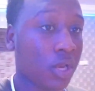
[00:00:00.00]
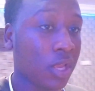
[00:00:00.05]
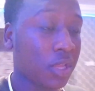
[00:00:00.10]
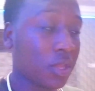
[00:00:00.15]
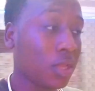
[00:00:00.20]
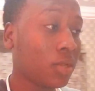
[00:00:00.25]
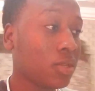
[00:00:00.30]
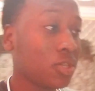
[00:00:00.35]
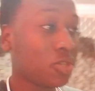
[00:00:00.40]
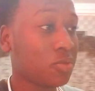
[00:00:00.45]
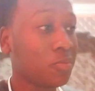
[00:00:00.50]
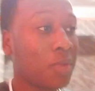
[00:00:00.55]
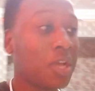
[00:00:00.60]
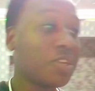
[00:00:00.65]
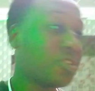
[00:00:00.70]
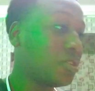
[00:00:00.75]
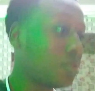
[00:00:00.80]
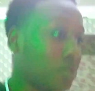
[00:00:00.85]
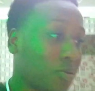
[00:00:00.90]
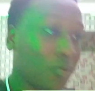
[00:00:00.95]
Click it,
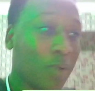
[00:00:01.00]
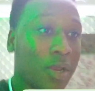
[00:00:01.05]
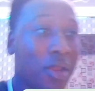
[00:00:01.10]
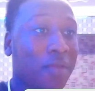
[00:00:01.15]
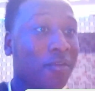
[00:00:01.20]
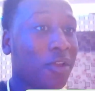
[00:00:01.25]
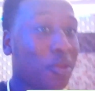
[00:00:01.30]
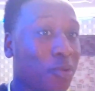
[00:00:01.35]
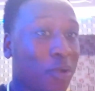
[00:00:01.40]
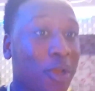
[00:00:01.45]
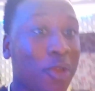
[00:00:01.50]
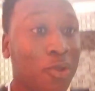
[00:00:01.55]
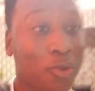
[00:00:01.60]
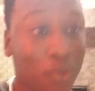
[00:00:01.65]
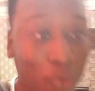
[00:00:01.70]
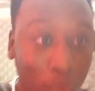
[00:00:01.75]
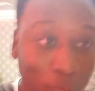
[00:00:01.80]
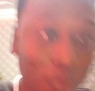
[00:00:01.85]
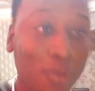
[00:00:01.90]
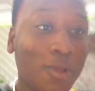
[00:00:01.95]
smash it, whatever you
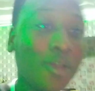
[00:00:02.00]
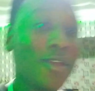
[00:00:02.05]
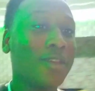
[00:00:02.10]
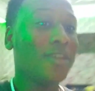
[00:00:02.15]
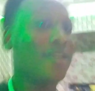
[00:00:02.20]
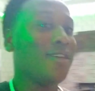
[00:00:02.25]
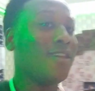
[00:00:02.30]
can do,